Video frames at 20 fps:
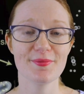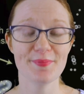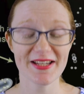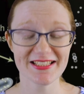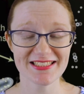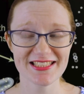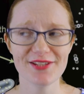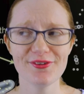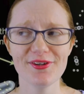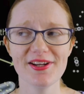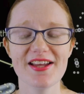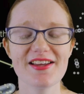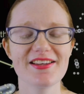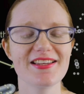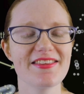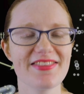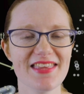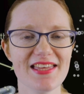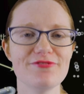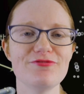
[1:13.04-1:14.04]
The bacteria
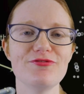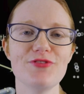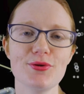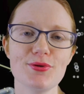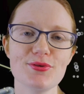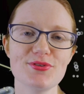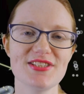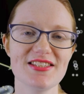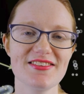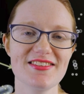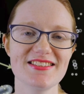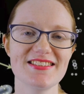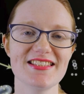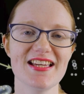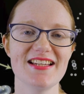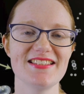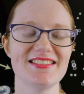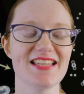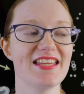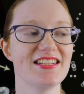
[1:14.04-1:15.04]
can then
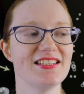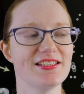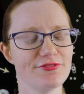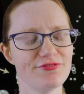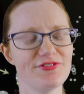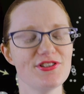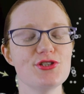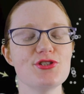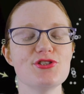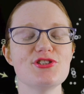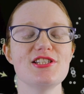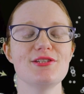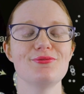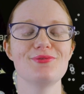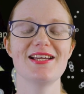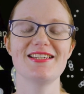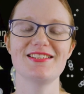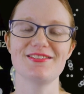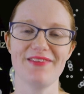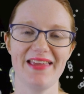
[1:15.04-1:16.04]
photosynthesize at an efficiency
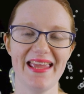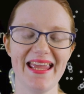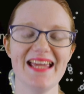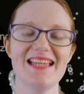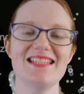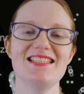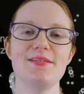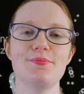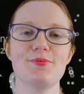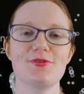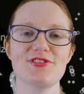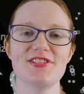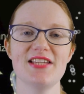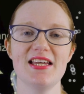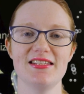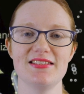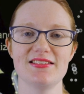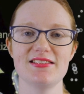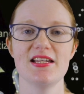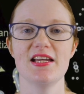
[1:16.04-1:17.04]
rate of
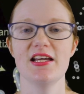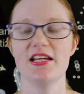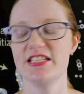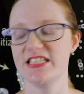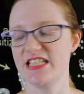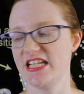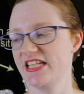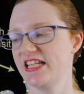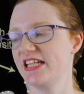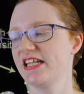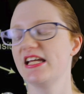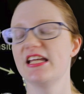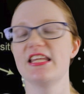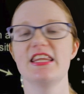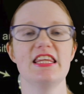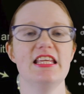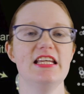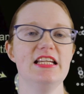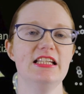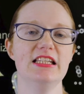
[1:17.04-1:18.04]
80%, taking
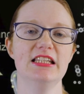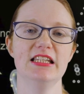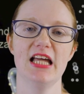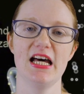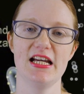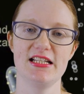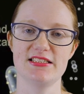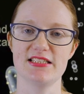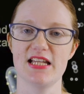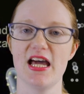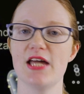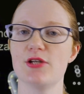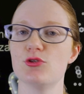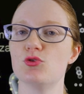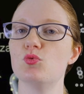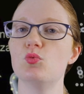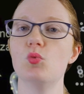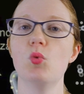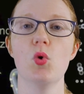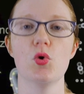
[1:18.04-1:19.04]
in the light
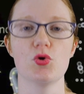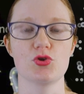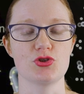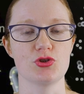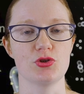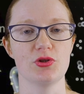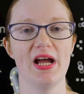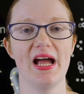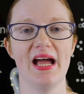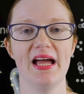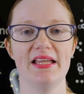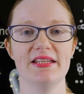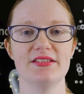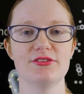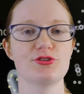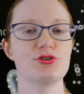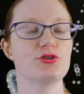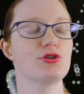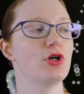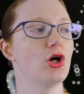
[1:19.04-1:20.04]
and water
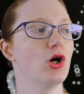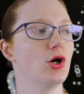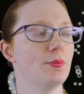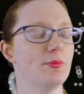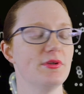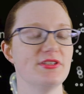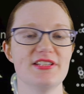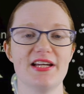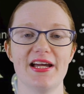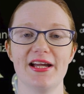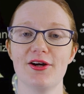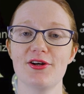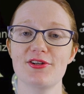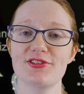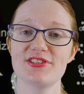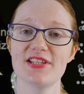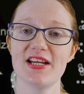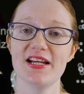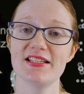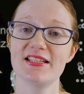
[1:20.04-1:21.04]
and carbon
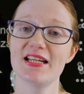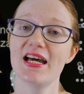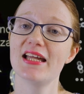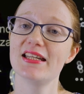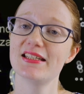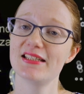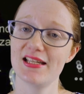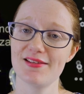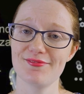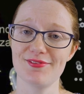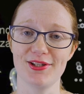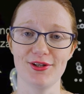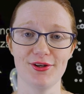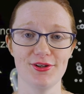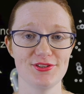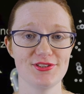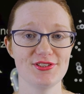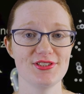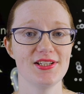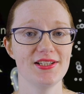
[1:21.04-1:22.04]
dioxide and giving
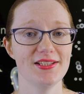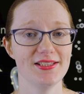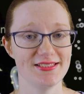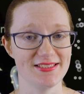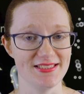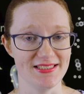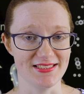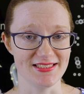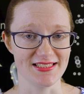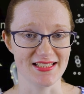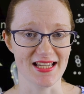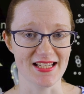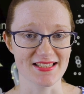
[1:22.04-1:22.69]
out acetic